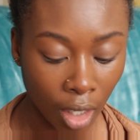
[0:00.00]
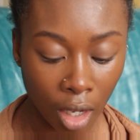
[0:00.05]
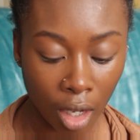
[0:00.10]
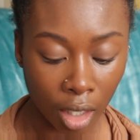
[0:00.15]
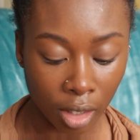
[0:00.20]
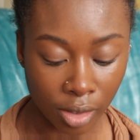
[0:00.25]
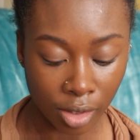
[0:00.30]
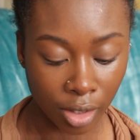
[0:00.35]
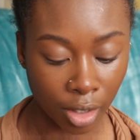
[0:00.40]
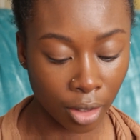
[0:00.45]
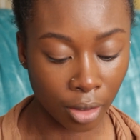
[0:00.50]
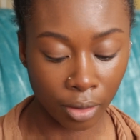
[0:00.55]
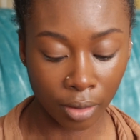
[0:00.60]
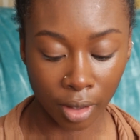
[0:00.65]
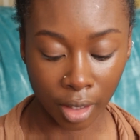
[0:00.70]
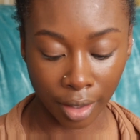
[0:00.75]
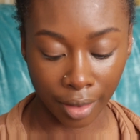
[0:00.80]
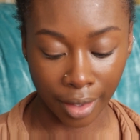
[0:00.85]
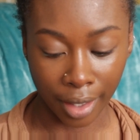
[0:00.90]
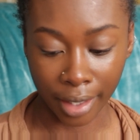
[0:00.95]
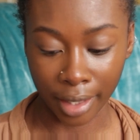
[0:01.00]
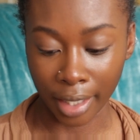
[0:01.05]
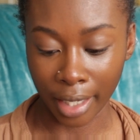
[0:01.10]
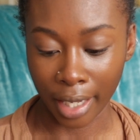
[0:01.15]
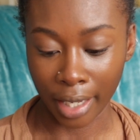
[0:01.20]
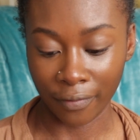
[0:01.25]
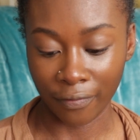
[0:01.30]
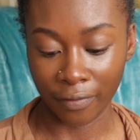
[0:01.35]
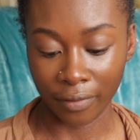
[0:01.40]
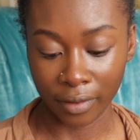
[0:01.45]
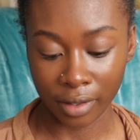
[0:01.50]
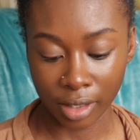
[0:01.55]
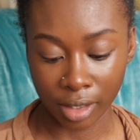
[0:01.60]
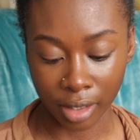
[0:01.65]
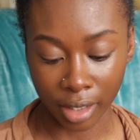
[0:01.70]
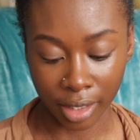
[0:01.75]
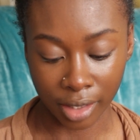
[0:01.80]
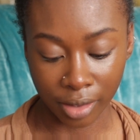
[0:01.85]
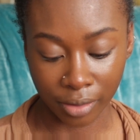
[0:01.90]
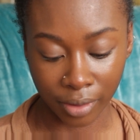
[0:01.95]
Also, the thing that I
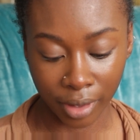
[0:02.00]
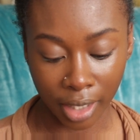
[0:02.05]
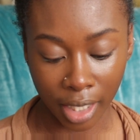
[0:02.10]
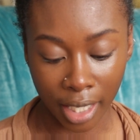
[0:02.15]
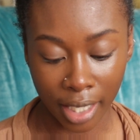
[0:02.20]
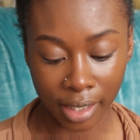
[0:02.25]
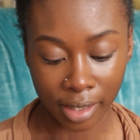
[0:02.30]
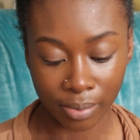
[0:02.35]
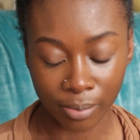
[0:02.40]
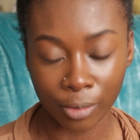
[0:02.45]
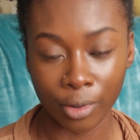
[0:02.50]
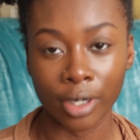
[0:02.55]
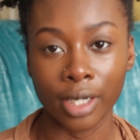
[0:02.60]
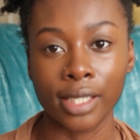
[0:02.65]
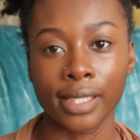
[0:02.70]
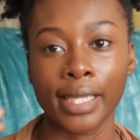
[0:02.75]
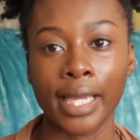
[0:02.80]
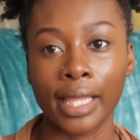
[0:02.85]
started to realize more is